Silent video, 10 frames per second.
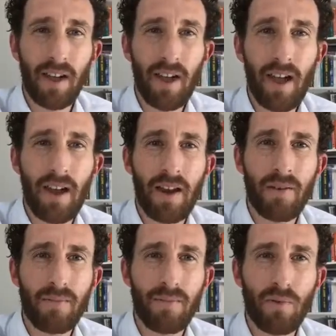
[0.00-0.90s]

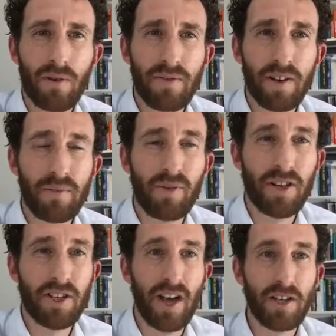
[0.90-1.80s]
and more of an
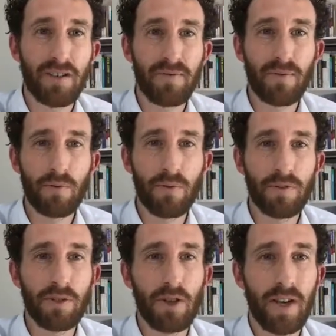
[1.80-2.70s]
appreciation for the
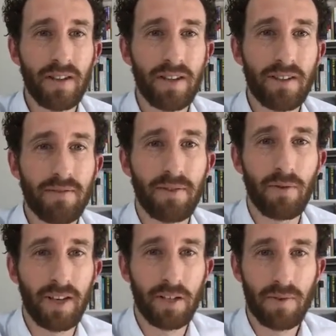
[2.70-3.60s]
journey that's
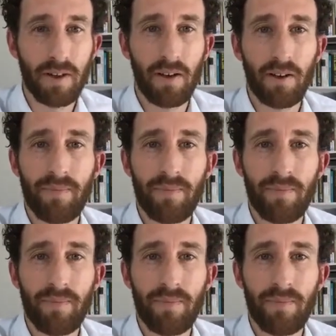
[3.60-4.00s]
unfolding as we go.